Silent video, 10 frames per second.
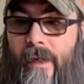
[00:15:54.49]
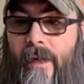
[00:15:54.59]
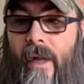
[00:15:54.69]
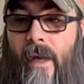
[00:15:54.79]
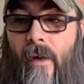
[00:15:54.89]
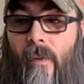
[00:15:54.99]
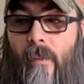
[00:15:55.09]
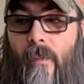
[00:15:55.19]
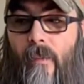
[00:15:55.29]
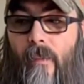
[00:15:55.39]
Now,
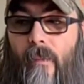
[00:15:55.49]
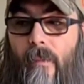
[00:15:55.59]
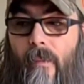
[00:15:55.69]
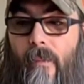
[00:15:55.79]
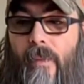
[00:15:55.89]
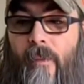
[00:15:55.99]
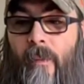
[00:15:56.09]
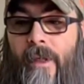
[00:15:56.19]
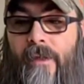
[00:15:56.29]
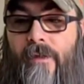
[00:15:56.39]

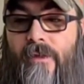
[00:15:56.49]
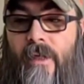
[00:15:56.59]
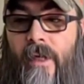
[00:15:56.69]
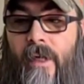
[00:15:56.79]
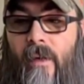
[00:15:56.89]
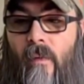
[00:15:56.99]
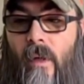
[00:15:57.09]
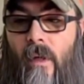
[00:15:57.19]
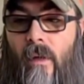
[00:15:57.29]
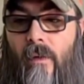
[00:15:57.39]
people might say,
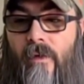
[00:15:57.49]
well,